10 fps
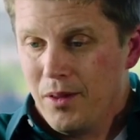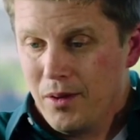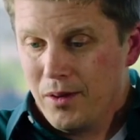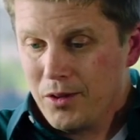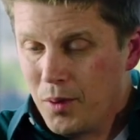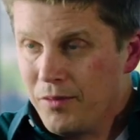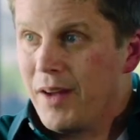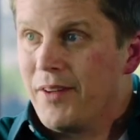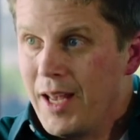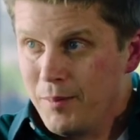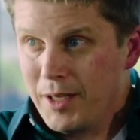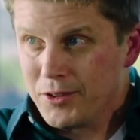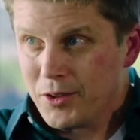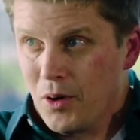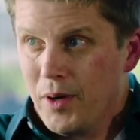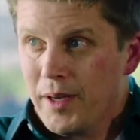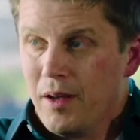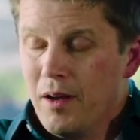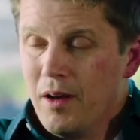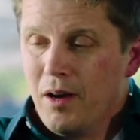the 25 animators are going
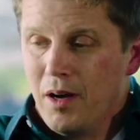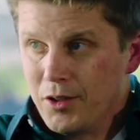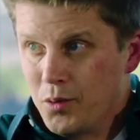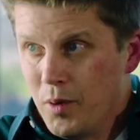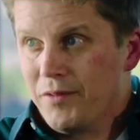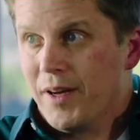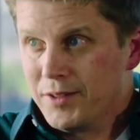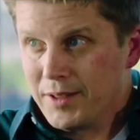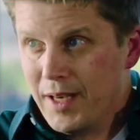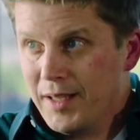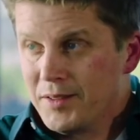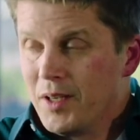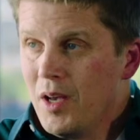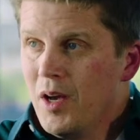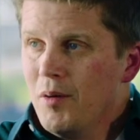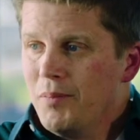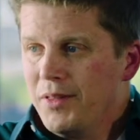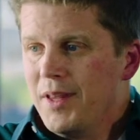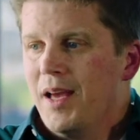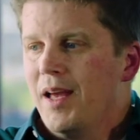on 25 sets
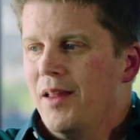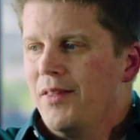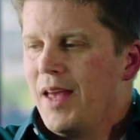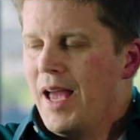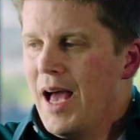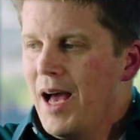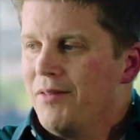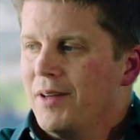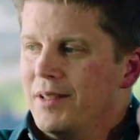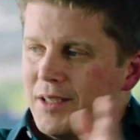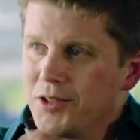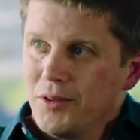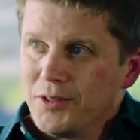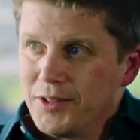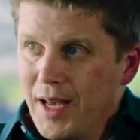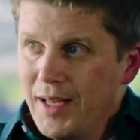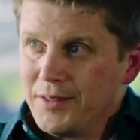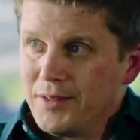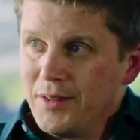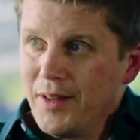but then they have additional
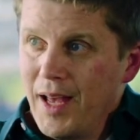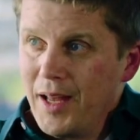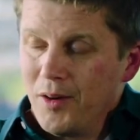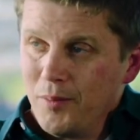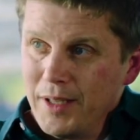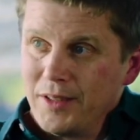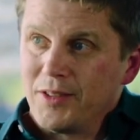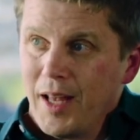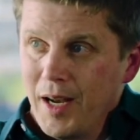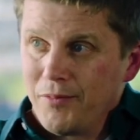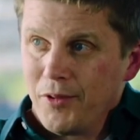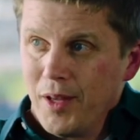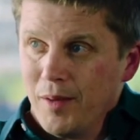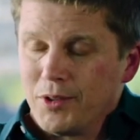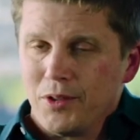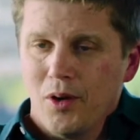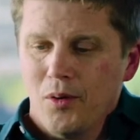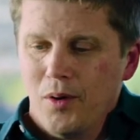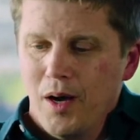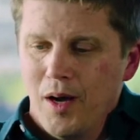sets that are being set up for them
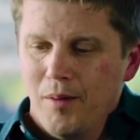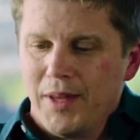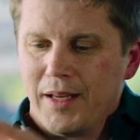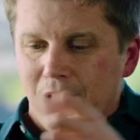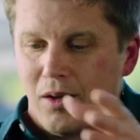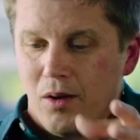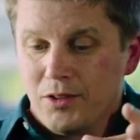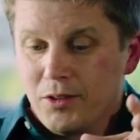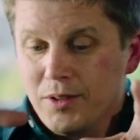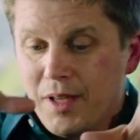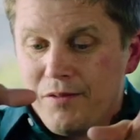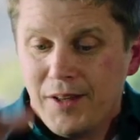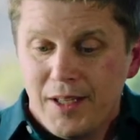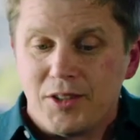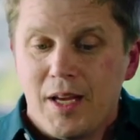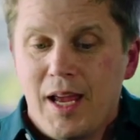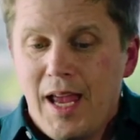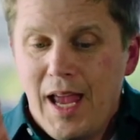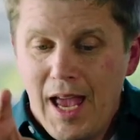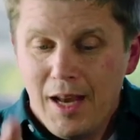so um, they can go as soon as they finish
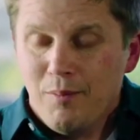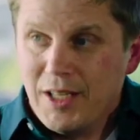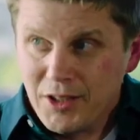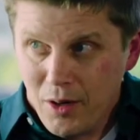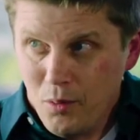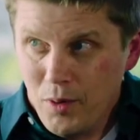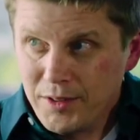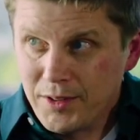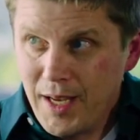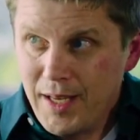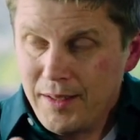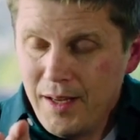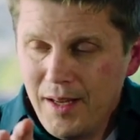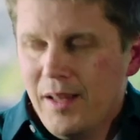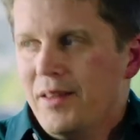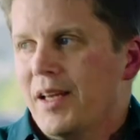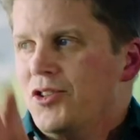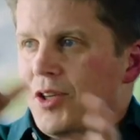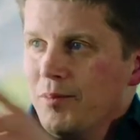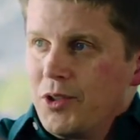animation on one set, they
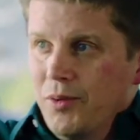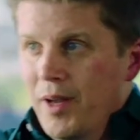jump to